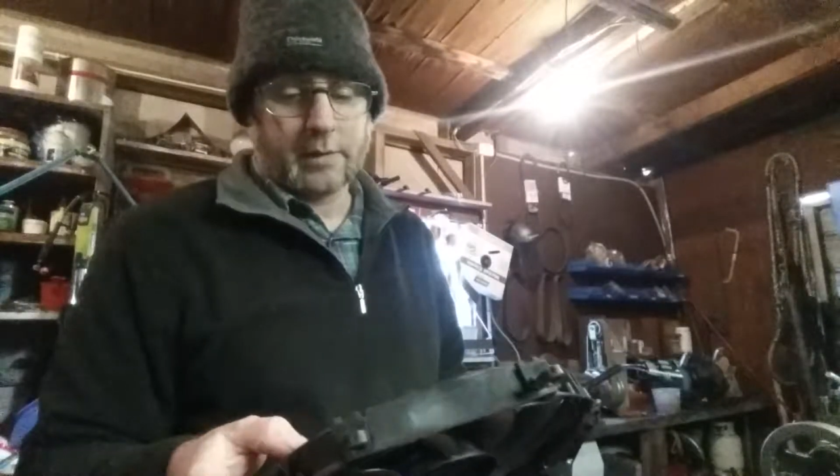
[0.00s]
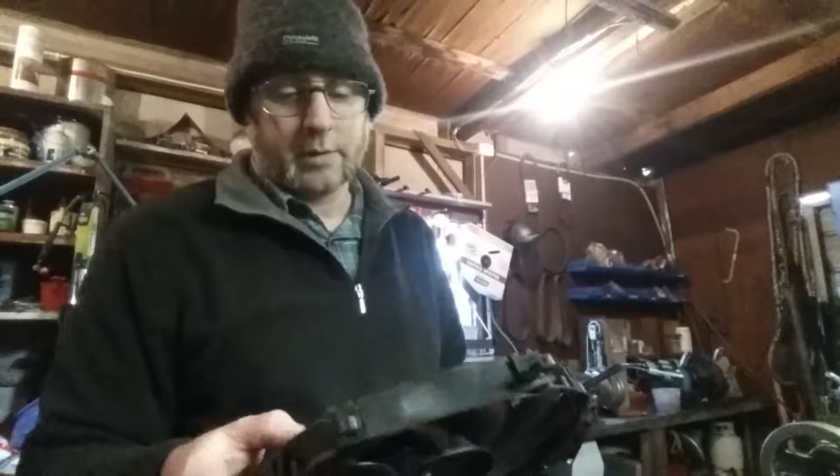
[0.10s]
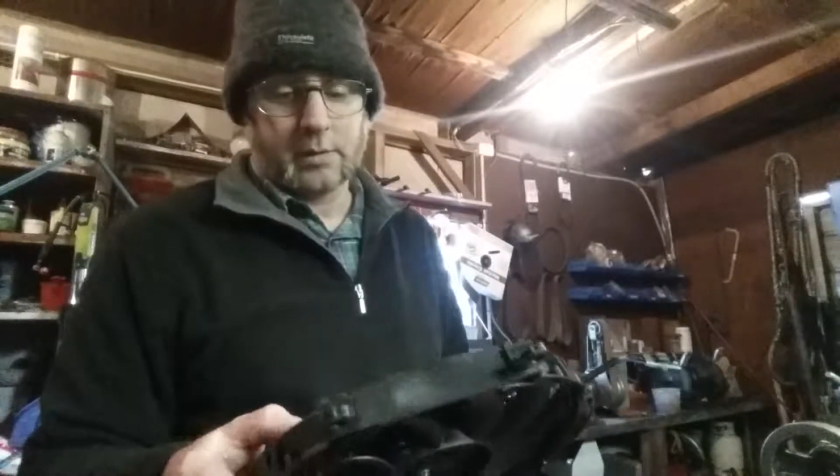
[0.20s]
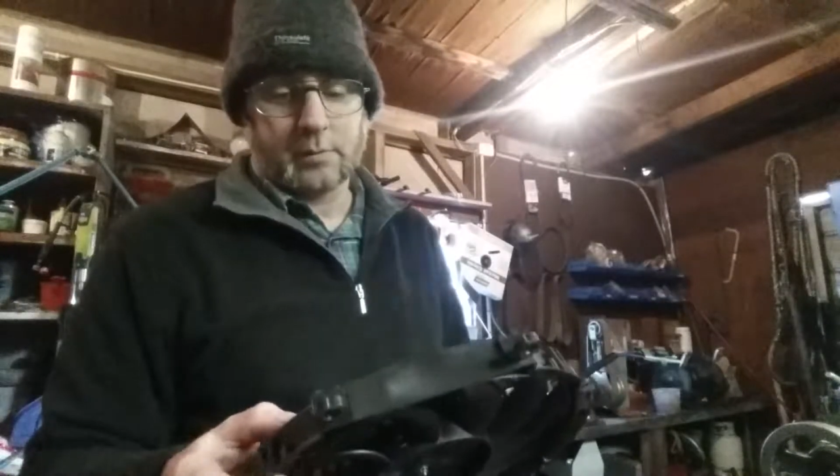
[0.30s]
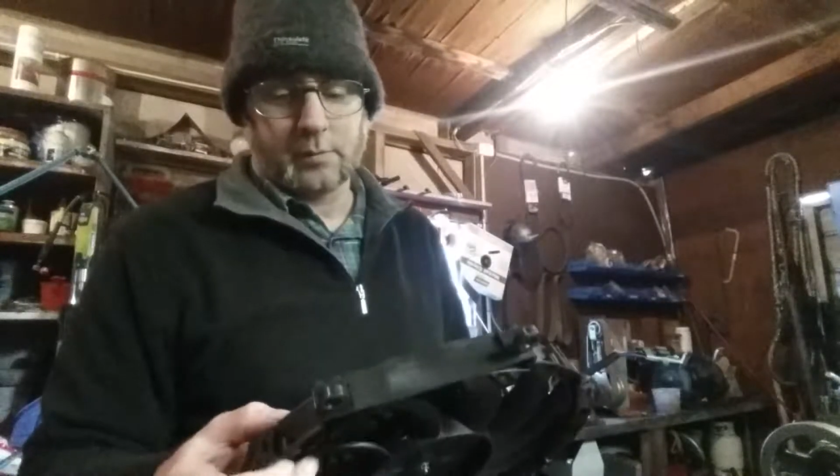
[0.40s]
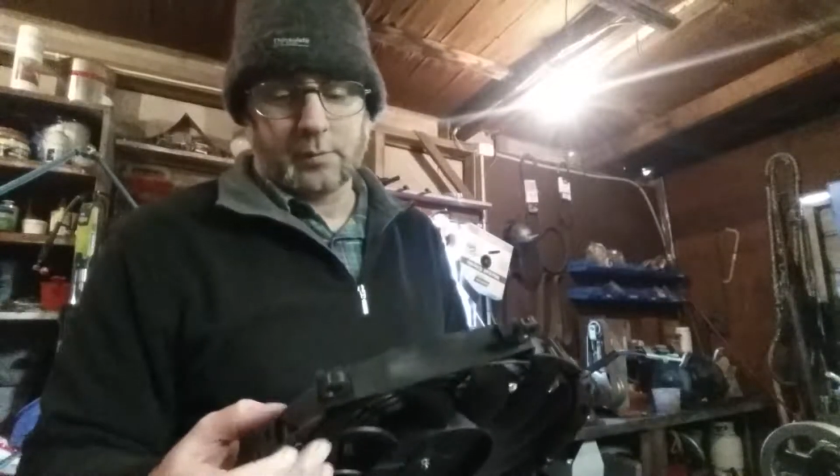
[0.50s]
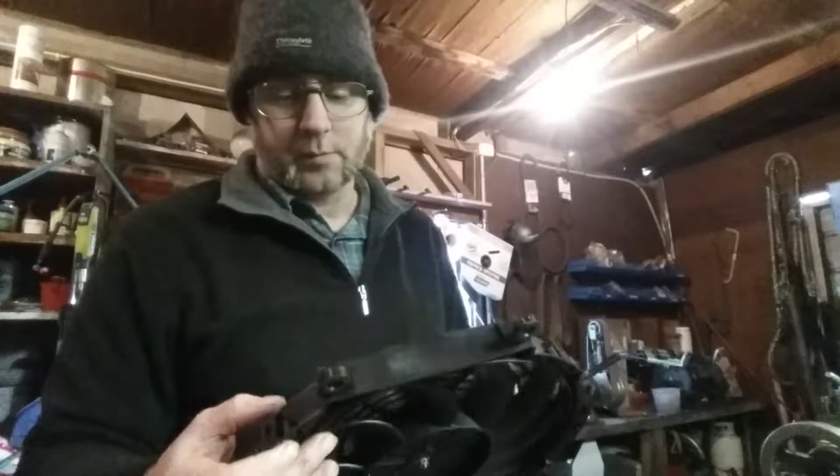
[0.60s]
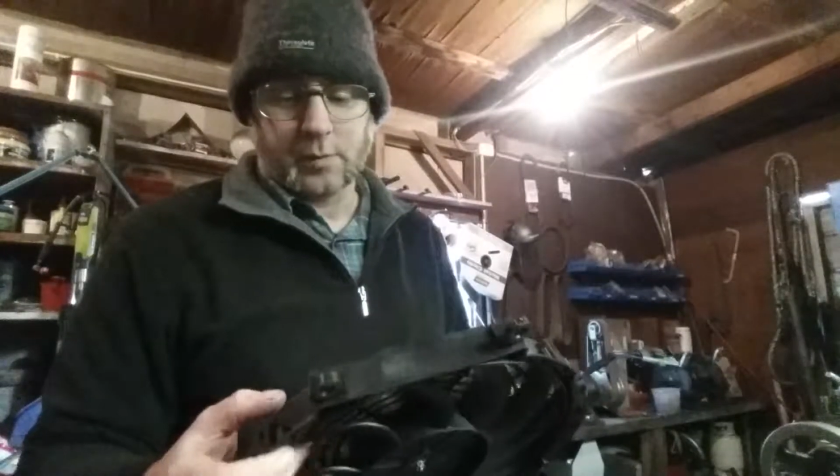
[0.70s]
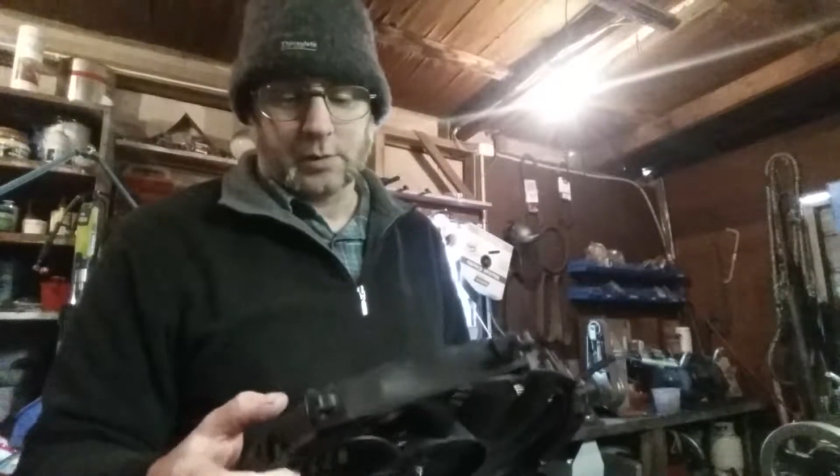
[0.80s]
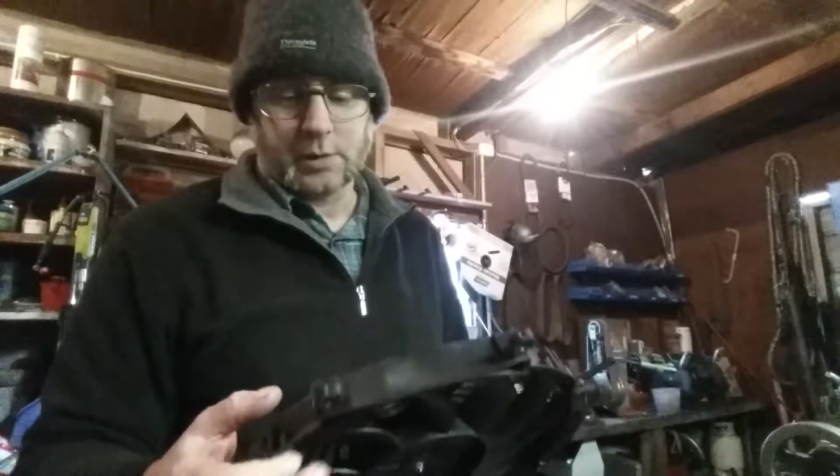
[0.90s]

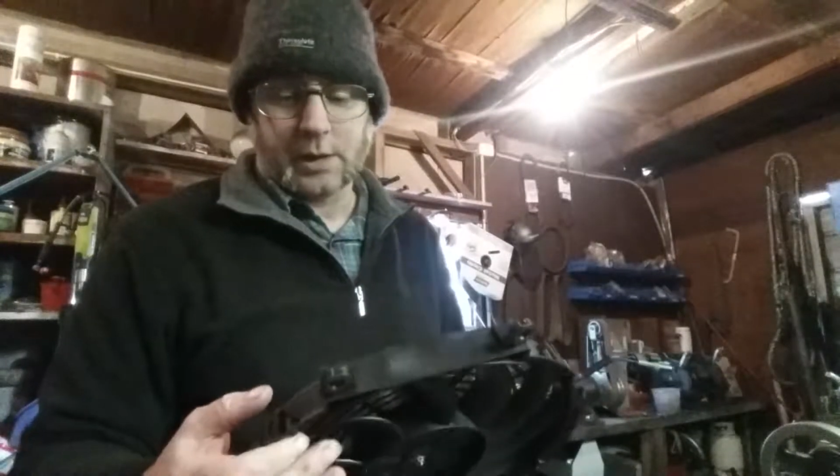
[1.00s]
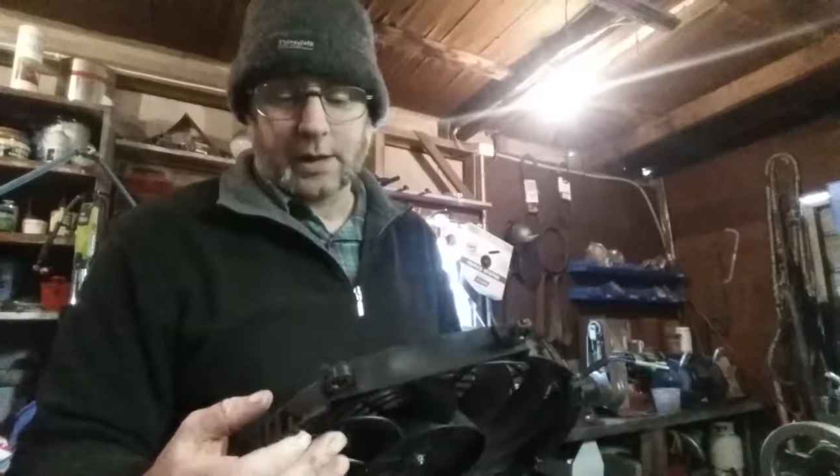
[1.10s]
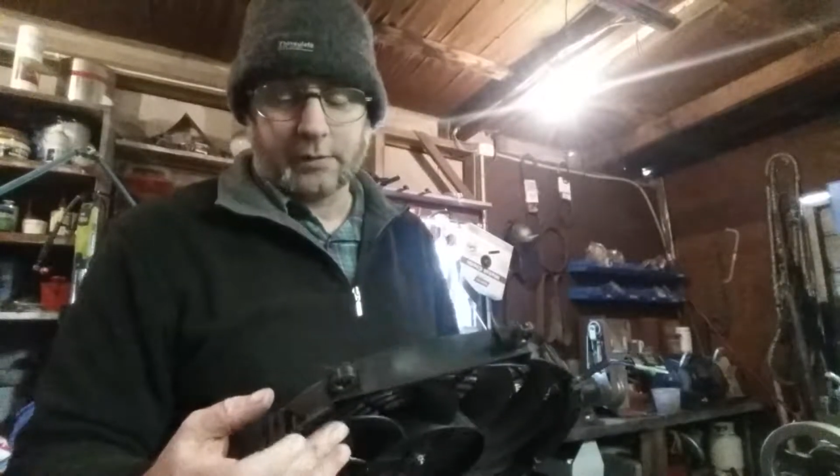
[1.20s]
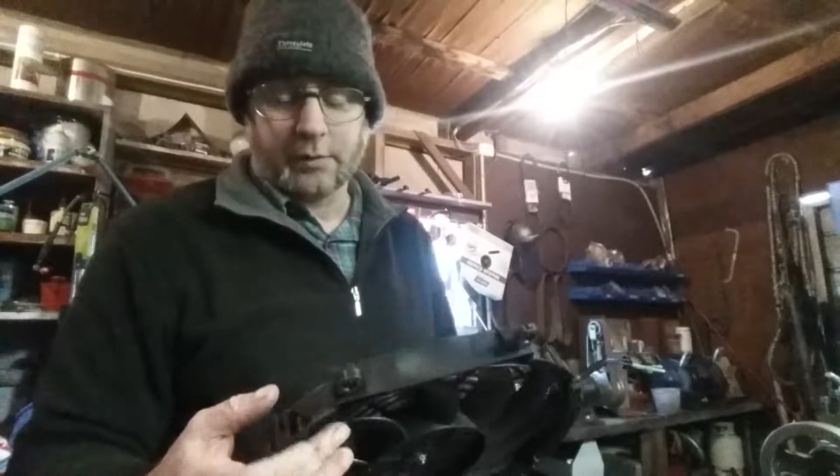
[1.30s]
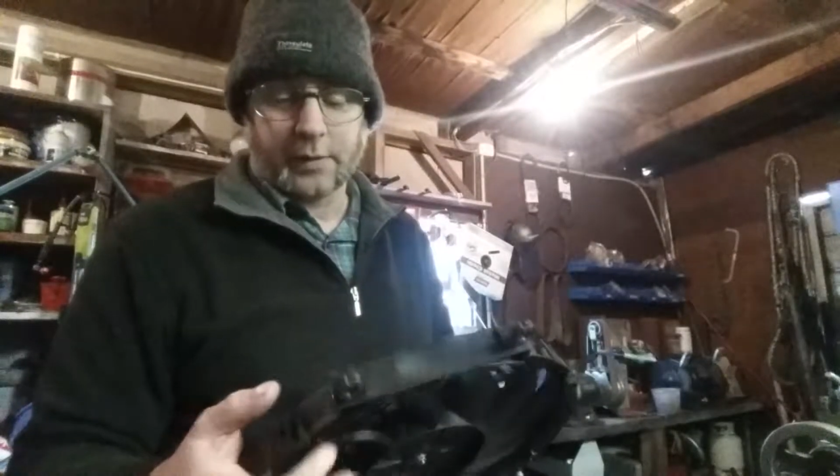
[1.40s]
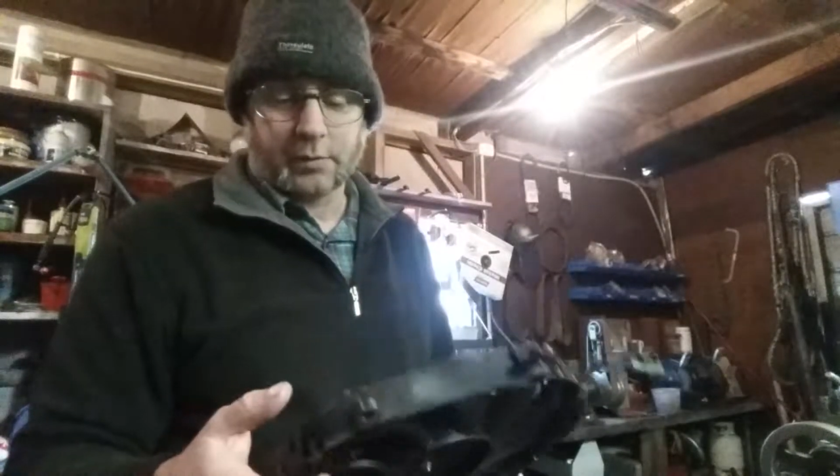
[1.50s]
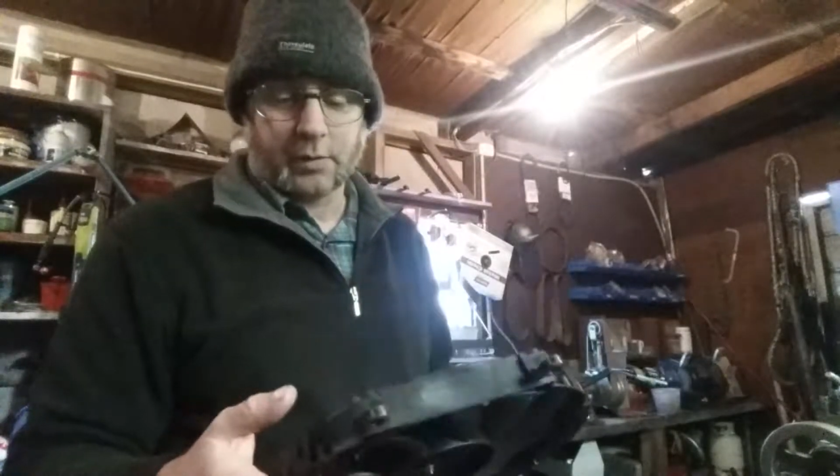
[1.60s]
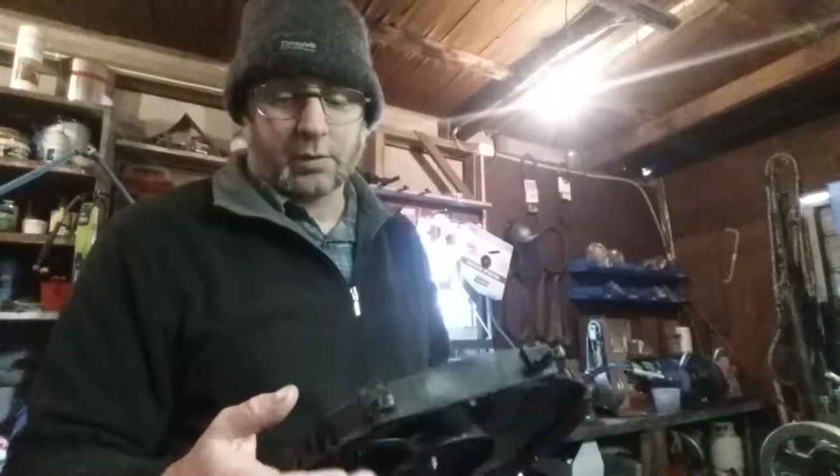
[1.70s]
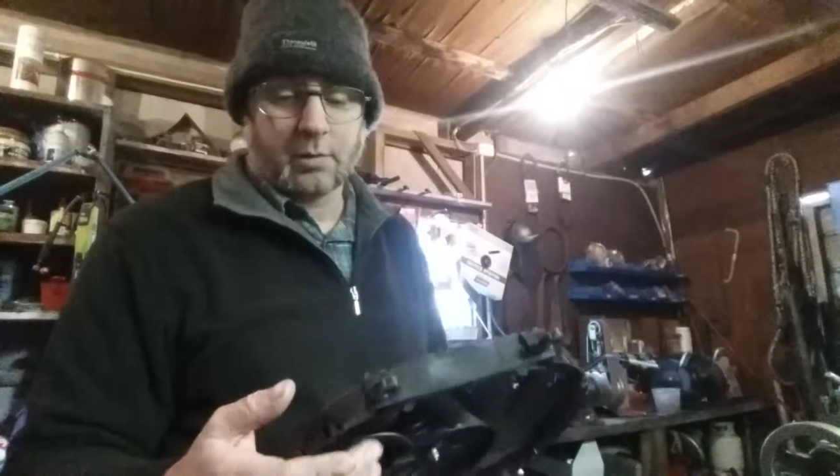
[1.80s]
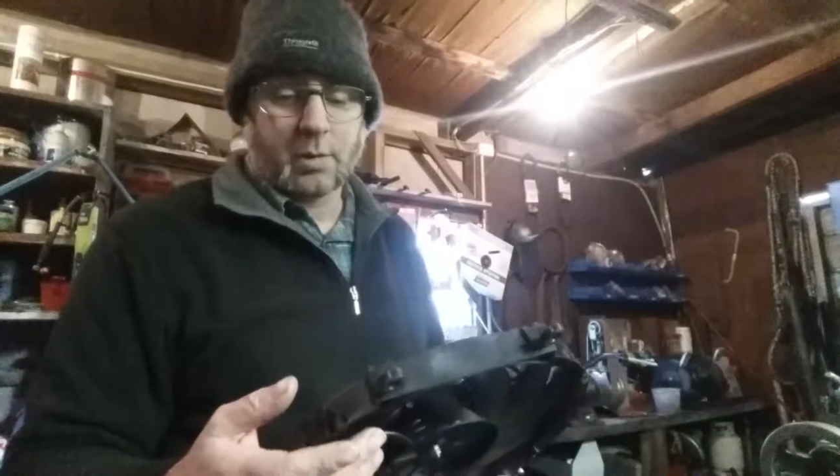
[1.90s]
because I didn't have the
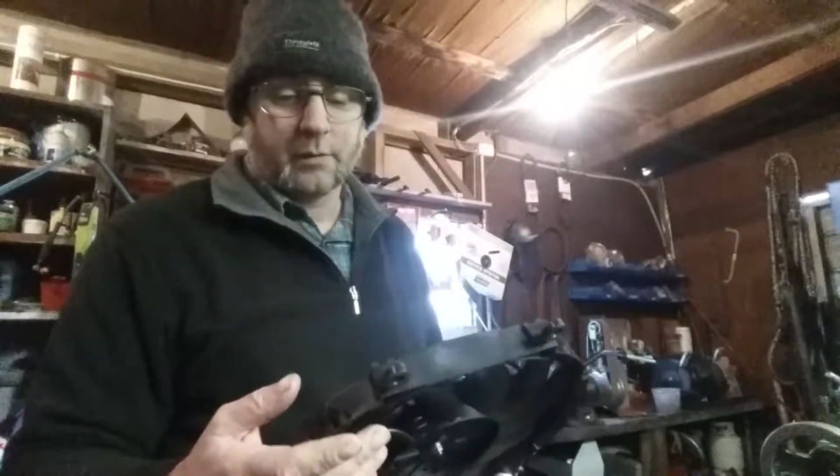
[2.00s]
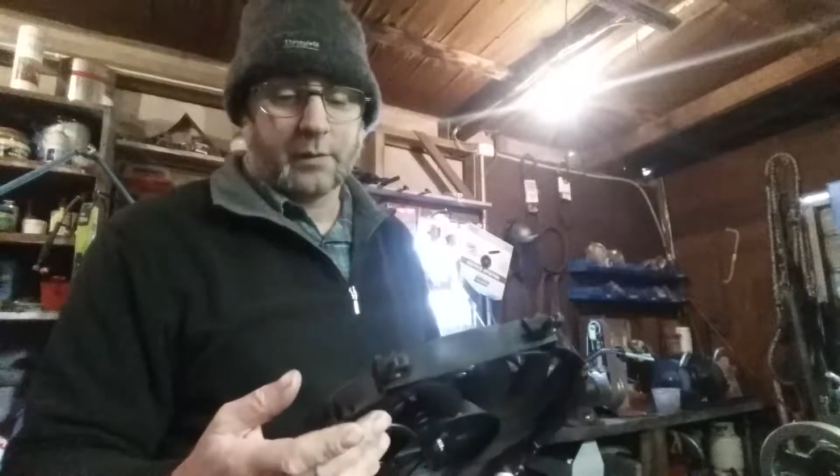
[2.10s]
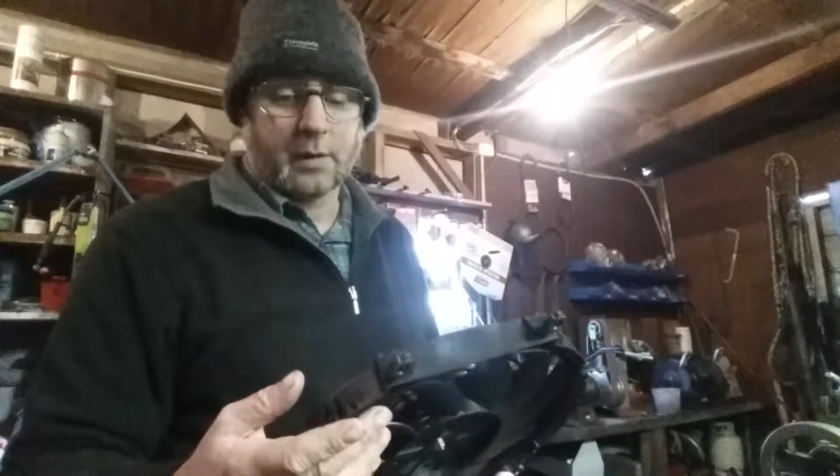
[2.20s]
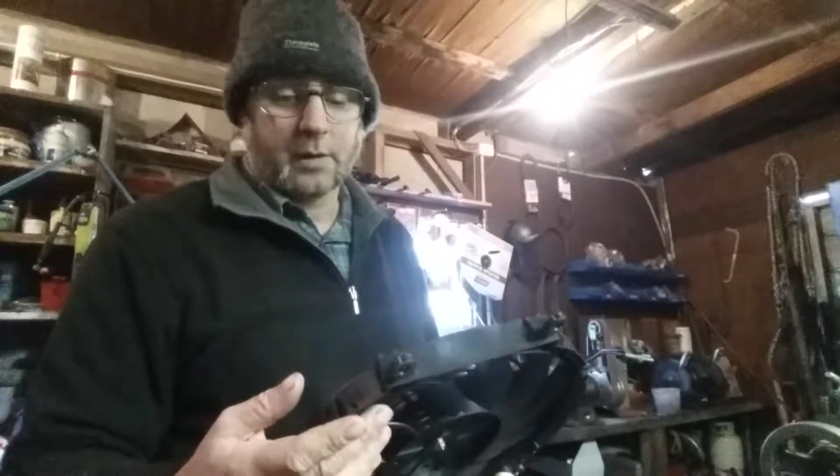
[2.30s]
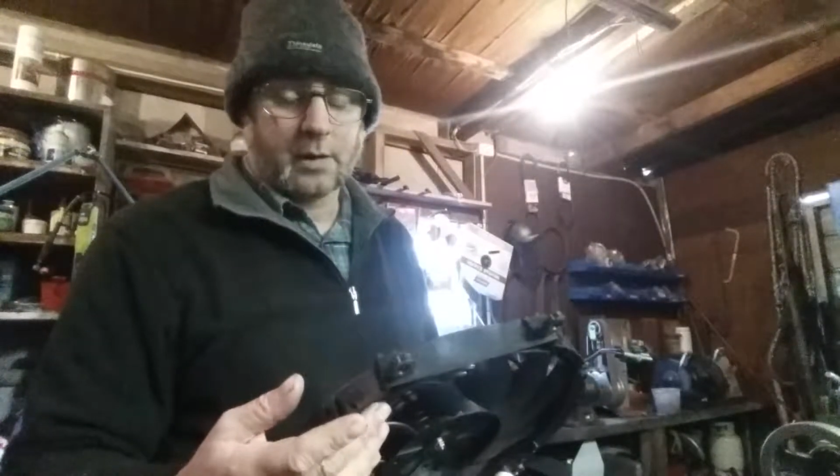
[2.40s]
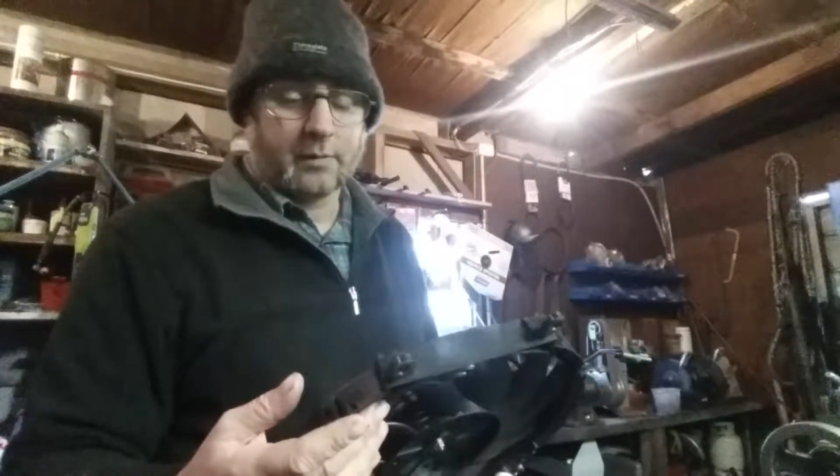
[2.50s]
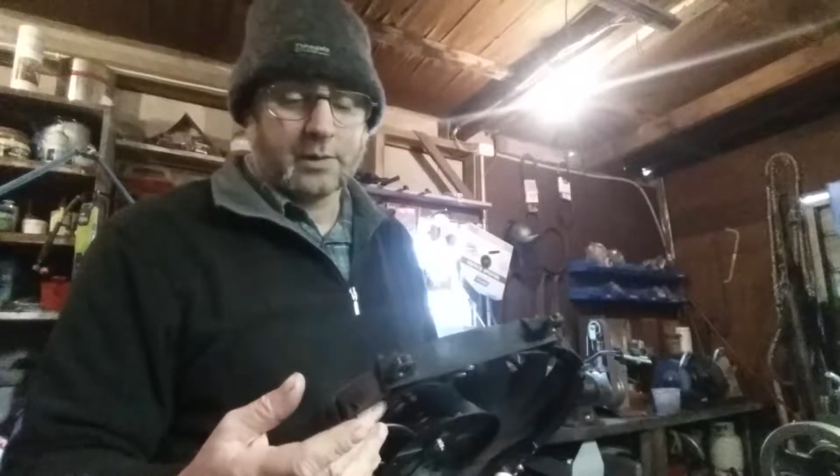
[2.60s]
factory thermo fan,